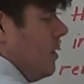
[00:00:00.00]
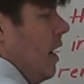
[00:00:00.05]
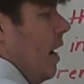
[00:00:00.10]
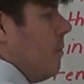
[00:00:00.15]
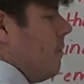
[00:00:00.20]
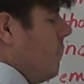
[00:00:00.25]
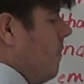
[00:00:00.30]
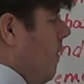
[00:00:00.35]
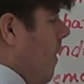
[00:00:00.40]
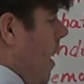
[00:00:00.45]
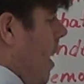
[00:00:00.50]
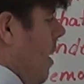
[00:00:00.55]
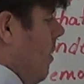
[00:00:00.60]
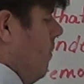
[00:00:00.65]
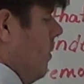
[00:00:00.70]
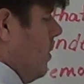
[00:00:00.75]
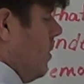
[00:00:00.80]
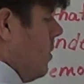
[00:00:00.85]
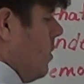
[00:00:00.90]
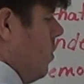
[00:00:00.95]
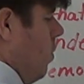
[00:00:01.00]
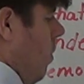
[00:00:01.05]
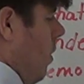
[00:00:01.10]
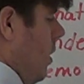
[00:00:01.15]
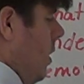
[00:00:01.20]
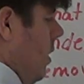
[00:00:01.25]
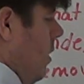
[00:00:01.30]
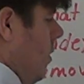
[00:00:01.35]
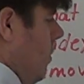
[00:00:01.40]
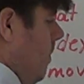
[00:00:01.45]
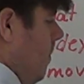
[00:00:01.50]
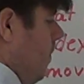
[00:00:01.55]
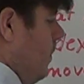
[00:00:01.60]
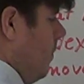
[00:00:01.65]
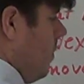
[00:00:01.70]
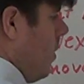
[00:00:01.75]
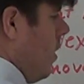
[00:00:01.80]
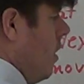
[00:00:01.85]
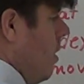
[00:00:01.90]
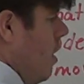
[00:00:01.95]
times 5 is 20.
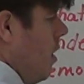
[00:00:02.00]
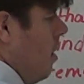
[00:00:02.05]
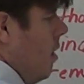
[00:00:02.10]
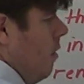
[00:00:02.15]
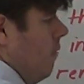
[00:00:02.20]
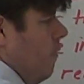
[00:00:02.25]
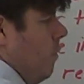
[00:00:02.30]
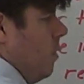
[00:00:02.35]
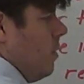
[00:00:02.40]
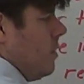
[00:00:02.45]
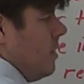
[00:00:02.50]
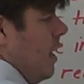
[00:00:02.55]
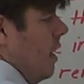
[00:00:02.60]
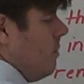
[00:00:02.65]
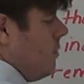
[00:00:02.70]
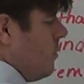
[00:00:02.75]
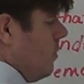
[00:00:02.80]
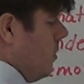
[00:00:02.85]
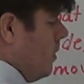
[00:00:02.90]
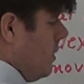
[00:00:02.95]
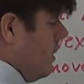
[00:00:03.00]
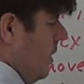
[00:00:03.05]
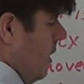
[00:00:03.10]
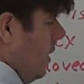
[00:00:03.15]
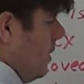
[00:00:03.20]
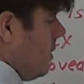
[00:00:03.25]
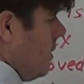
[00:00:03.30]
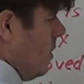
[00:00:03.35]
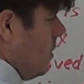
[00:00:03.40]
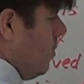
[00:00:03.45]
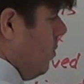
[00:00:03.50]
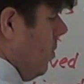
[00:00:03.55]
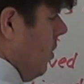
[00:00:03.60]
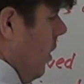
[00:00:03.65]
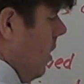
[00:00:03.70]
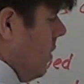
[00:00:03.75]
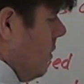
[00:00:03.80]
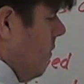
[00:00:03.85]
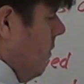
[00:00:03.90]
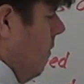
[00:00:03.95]
4 times root 6 is
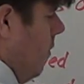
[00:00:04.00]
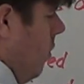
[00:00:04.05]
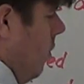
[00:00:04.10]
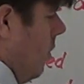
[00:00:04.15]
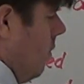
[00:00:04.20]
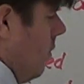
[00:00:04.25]
plus 4